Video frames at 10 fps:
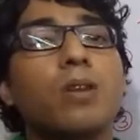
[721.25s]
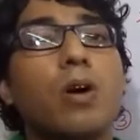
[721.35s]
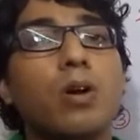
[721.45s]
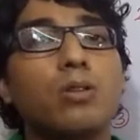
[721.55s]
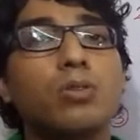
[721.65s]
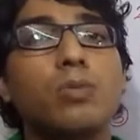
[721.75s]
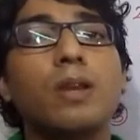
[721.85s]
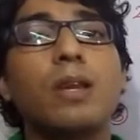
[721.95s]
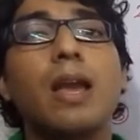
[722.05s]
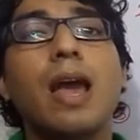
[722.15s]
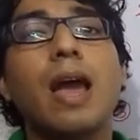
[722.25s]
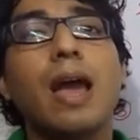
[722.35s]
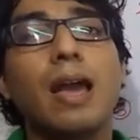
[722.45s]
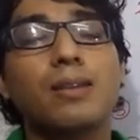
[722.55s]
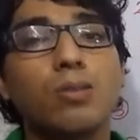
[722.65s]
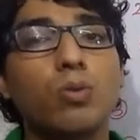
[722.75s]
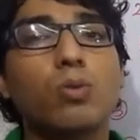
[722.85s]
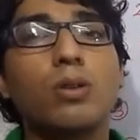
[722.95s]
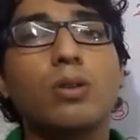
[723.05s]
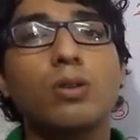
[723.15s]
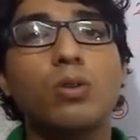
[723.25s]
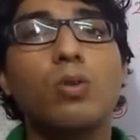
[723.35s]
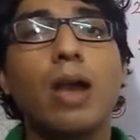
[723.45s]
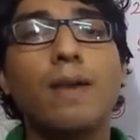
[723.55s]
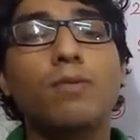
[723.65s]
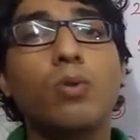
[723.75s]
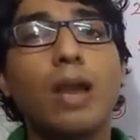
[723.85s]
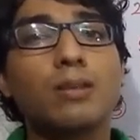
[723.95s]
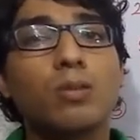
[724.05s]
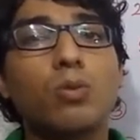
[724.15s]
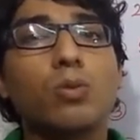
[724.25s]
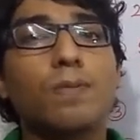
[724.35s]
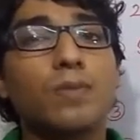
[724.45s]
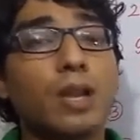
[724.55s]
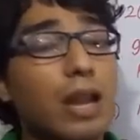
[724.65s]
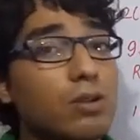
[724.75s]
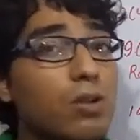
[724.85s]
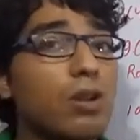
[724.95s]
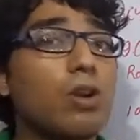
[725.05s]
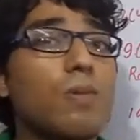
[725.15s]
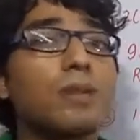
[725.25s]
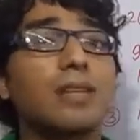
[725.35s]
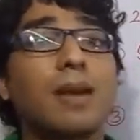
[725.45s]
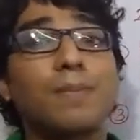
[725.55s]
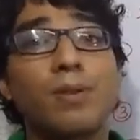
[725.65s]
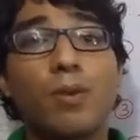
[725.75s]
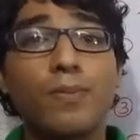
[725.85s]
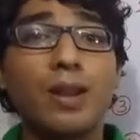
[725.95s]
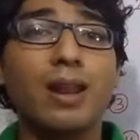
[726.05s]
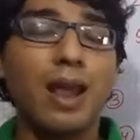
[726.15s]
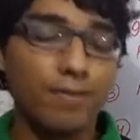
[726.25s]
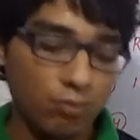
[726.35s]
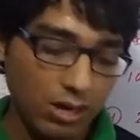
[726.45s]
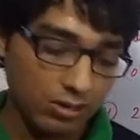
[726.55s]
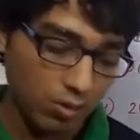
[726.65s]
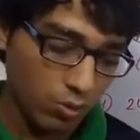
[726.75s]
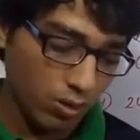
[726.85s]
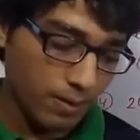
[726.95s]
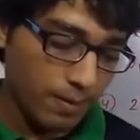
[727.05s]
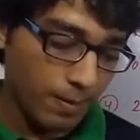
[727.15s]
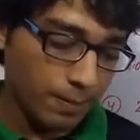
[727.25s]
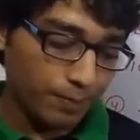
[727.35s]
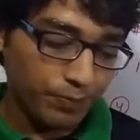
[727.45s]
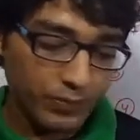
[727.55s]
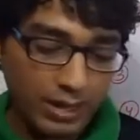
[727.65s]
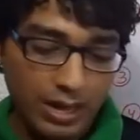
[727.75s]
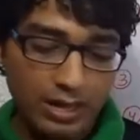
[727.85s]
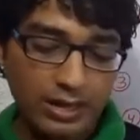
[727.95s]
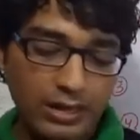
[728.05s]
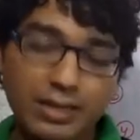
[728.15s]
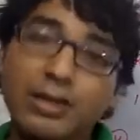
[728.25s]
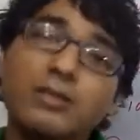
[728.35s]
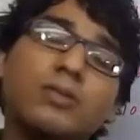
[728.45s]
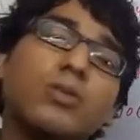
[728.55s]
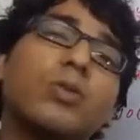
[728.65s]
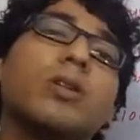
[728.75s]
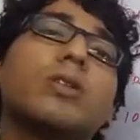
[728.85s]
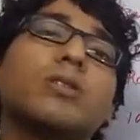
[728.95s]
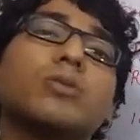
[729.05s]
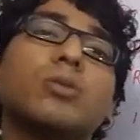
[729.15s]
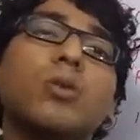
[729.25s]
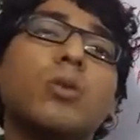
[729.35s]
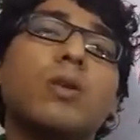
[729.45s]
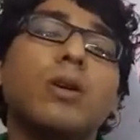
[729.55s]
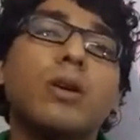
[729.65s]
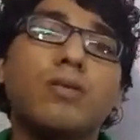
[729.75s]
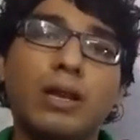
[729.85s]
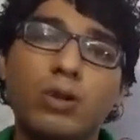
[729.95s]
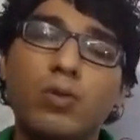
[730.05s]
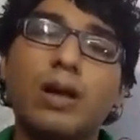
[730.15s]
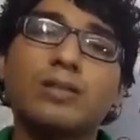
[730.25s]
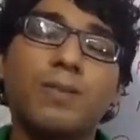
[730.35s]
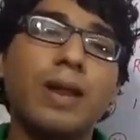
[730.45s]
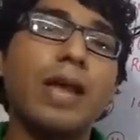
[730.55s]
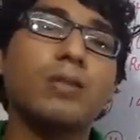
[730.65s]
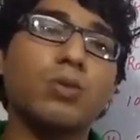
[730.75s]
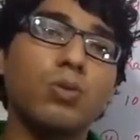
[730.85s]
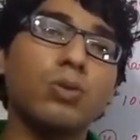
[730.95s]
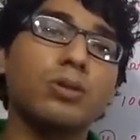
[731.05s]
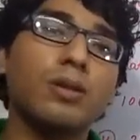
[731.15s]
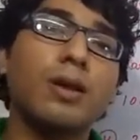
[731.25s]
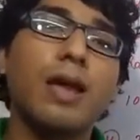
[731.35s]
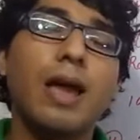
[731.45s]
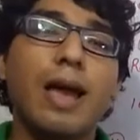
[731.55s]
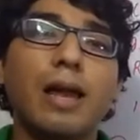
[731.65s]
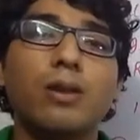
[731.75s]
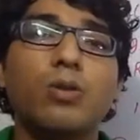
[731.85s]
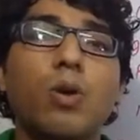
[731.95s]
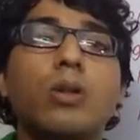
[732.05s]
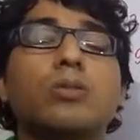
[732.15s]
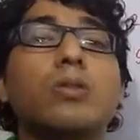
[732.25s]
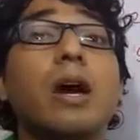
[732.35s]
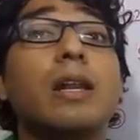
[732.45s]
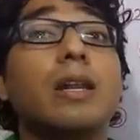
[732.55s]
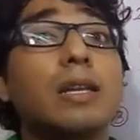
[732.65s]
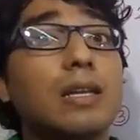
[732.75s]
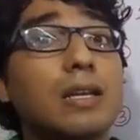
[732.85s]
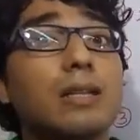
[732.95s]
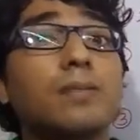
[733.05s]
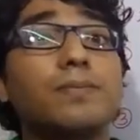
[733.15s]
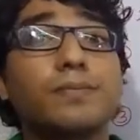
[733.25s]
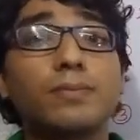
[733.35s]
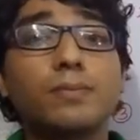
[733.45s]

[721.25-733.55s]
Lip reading: will also be exclude. You have to exclude, the electronic commerce operator have to exclude the returns good. So when you are supplying the goods and you also got return